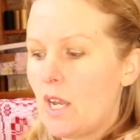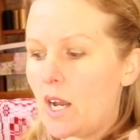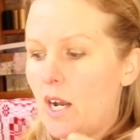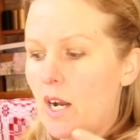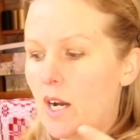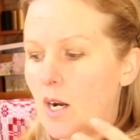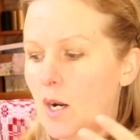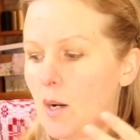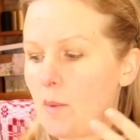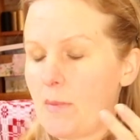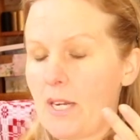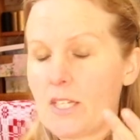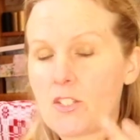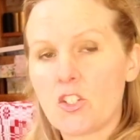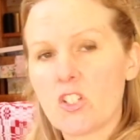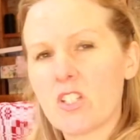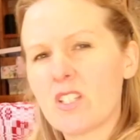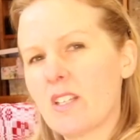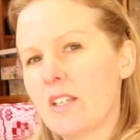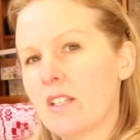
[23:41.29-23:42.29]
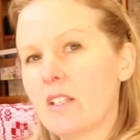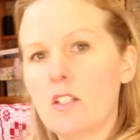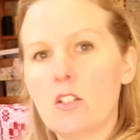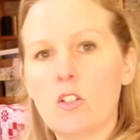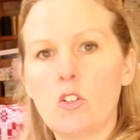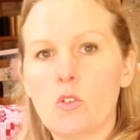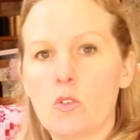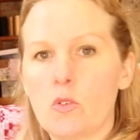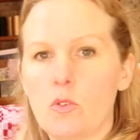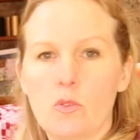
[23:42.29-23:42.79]
um, and just say that
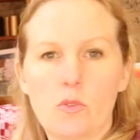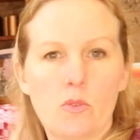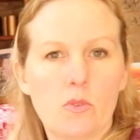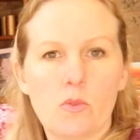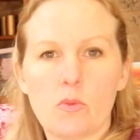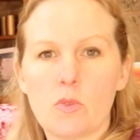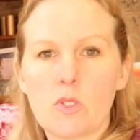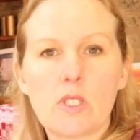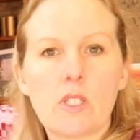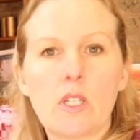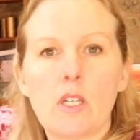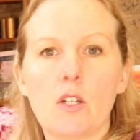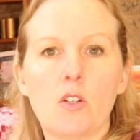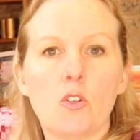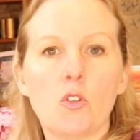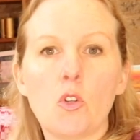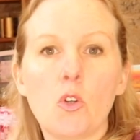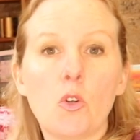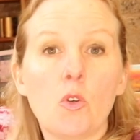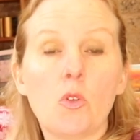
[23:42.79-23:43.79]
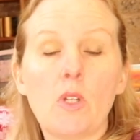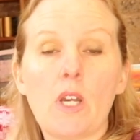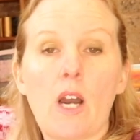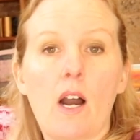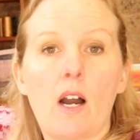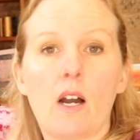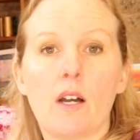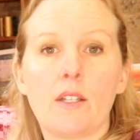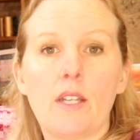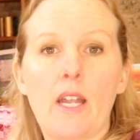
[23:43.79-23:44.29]
you see a new
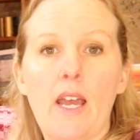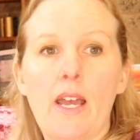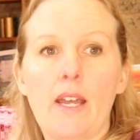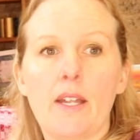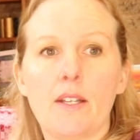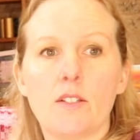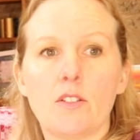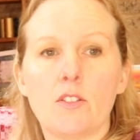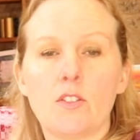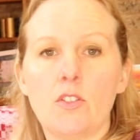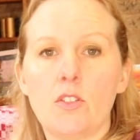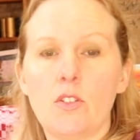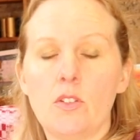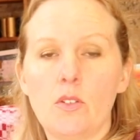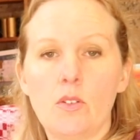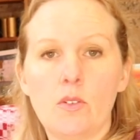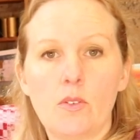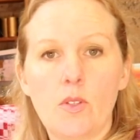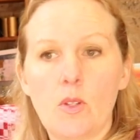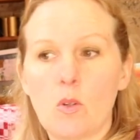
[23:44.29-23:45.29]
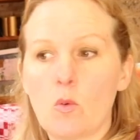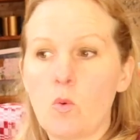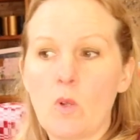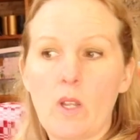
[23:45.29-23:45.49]
yarn and you think,